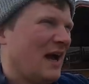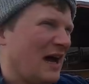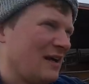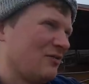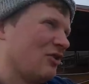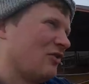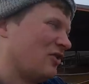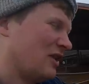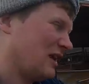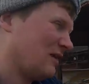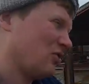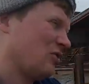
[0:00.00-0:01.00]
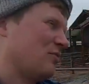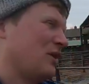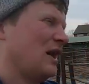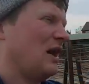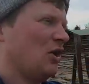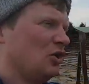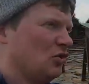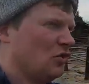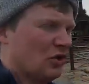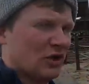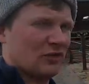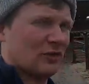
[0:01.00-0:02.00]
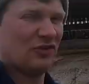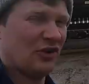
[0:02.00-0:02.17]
And I'm going to bring out a new hoodie as well.